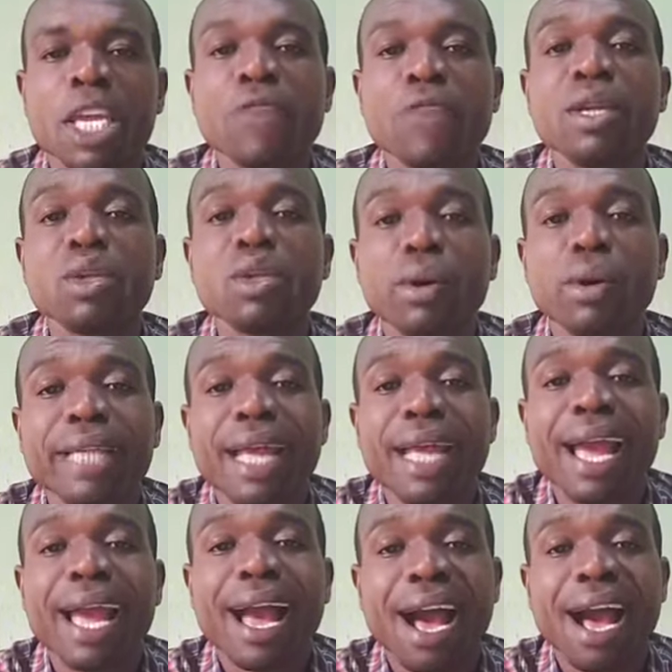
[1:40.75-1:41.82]
Even though
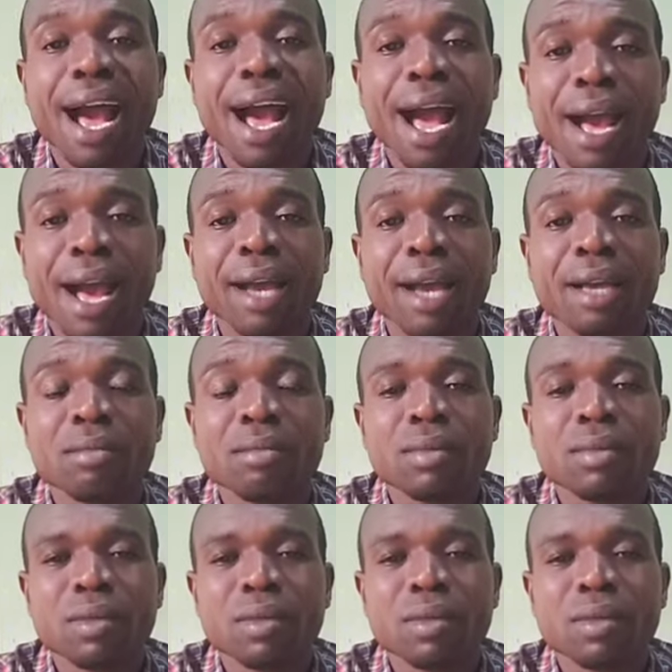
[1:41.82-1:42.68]
they are